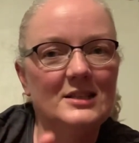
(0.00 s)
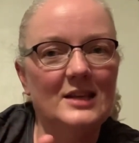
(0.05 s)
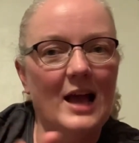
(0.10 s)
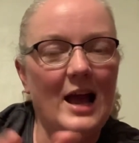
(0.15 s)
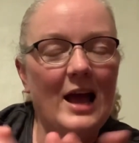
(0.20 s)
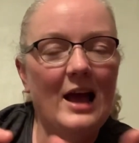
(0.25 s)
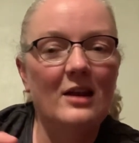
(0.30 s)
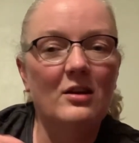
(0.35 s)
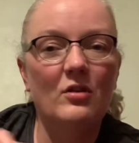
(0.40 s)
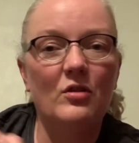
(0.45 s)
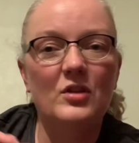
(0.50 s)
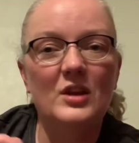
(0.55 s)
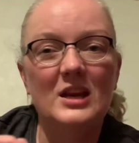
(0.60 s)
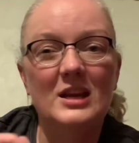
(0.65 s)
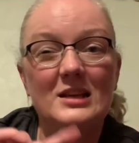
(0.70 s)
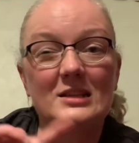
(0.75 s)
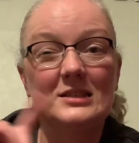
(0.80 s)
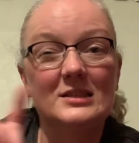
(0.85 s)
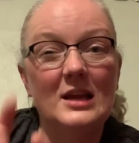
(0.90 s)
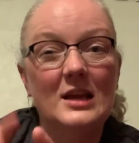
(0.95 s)
and the
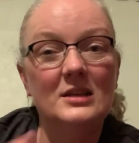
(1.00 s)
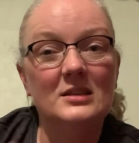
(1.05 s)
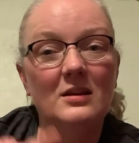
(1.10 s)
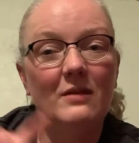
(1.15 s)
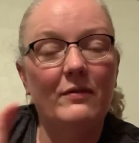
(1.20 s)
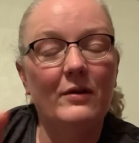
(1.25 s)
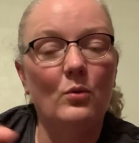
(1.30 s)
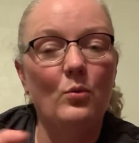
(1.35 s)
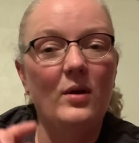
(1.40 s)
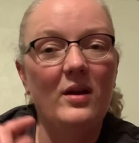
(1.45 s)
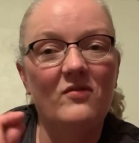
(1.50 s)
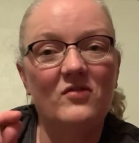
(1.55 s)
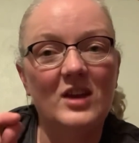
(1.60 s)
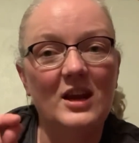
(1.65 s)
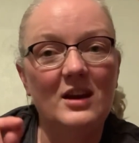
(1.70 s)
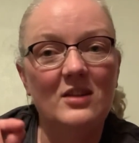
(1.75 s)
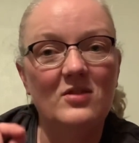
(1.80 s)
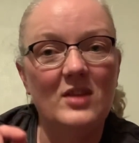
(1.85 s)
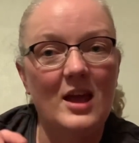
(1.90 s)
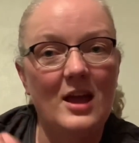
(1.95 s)
scientific way of
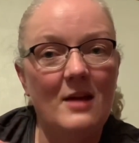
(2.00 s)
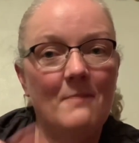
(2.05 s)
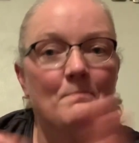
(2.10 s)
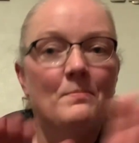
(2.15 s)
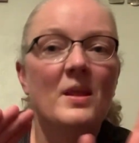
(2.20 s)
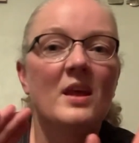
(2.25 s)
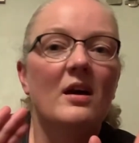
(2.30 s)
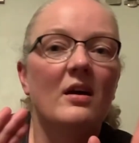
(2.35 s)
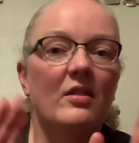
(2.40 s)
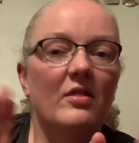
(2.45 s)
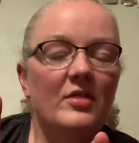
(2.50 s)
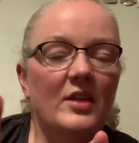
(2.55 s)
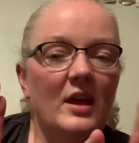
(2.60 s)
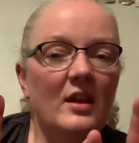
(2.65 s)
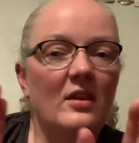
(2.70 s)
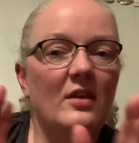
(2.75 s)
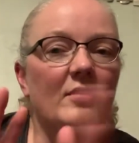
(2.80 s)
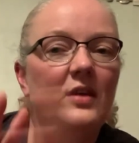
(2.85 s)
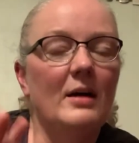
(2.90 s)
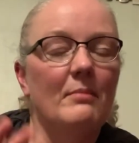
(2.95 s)
getting there,
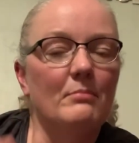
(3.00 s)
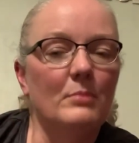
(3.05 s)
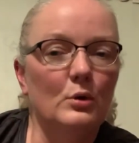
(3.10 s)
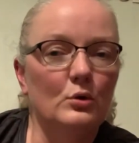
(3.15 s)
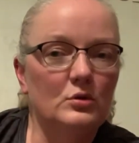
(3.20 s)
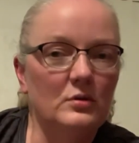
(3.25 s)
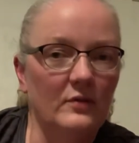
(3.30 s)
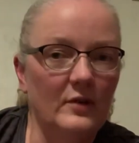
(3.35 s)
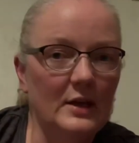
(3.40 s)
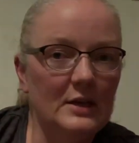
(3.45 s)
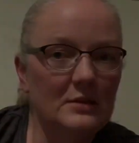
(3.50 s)
then that motivates